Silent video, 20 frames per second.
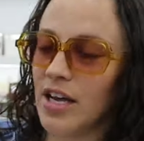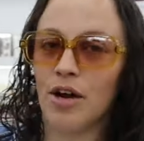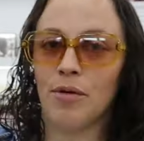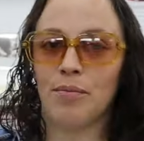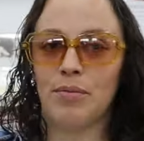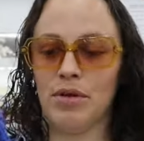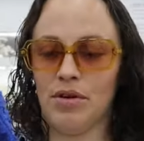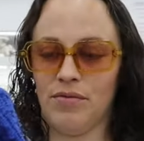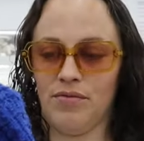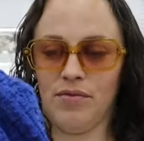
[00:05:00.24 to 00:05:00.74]
Look at
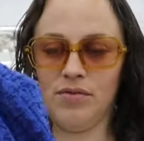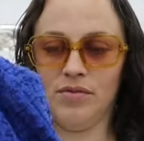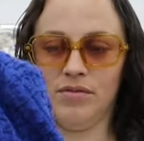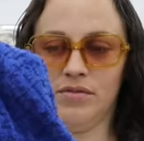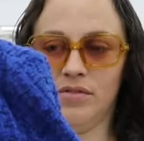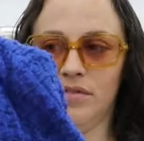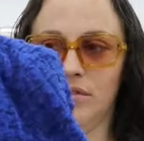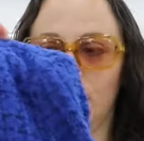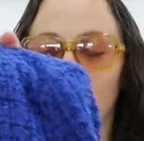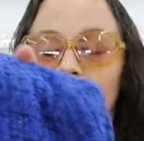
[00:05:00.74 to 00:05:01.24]
how beautiful.
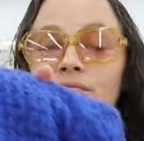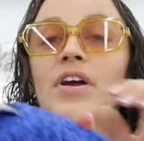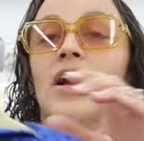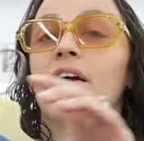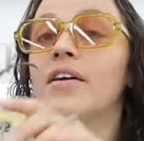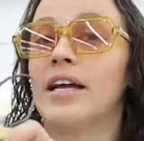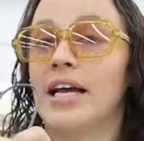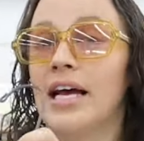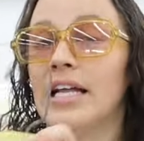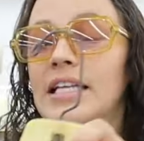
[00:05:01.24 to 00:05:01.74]

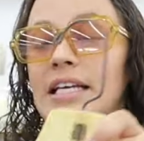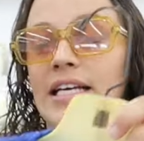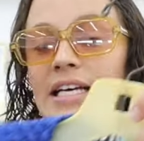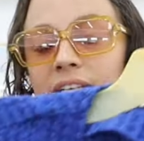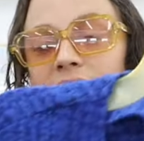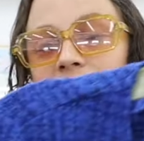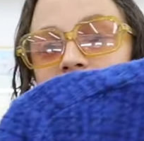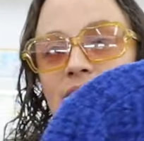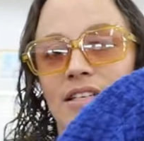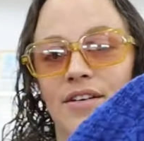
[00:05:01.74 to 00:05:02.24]
Very
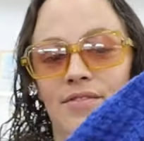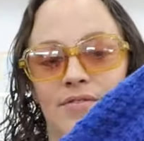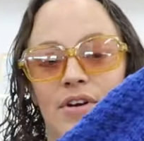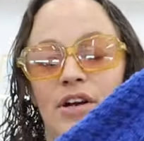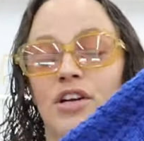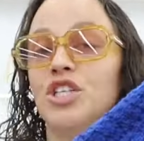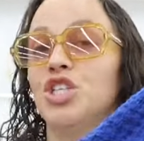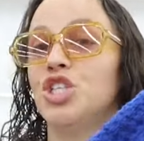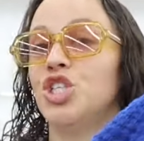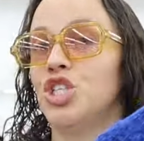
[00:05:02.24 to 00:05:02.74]
elegant,
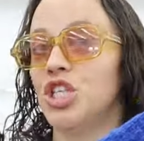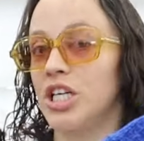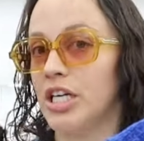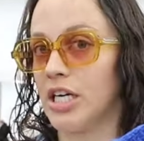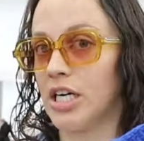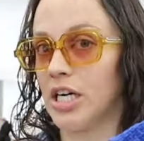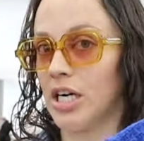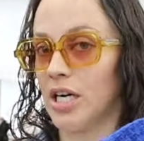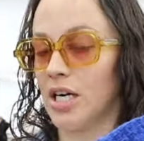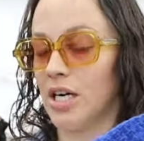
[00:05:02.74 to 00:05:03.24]
very
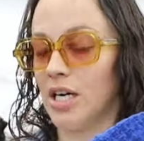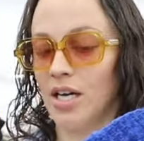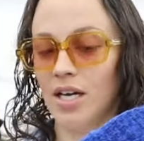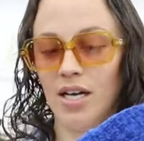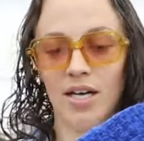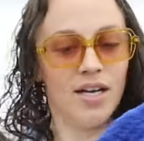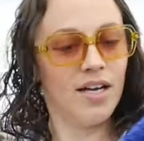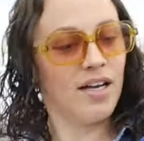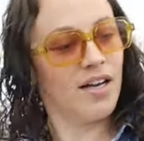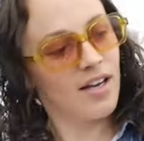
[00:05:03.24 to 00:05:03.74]
chic.
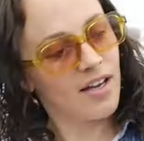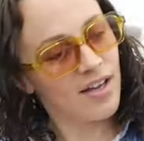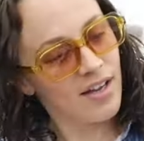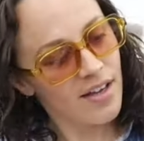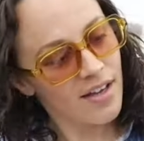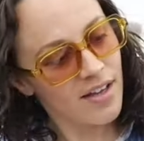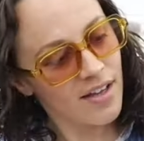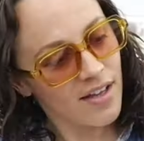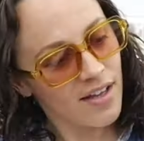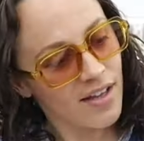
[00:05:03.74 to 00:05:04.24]

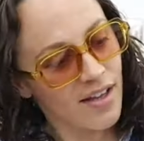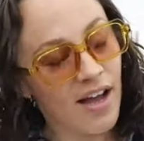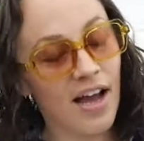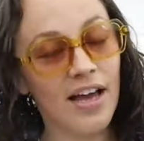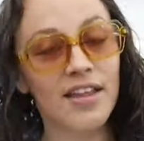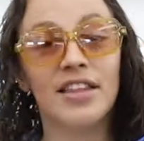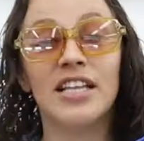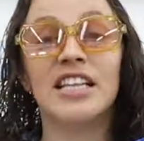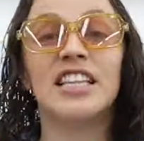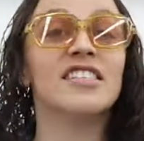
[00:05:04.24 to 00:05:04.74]

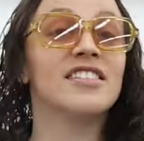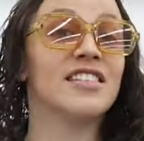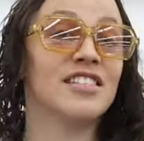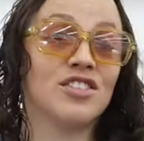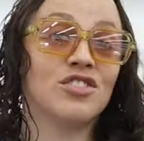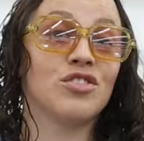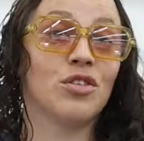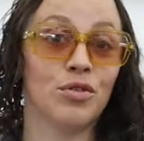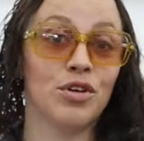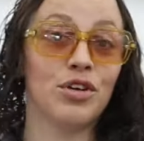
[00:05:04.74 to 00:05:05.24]
I think this
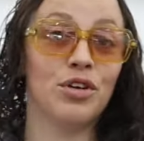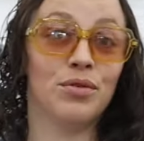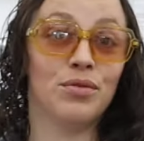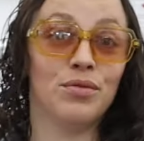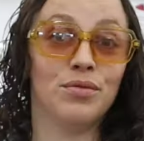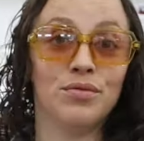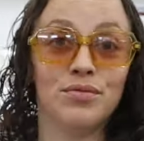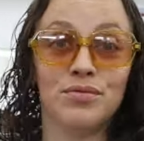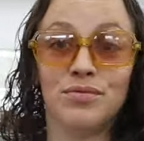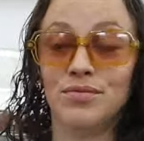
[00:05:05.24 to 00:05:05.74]
is so cute.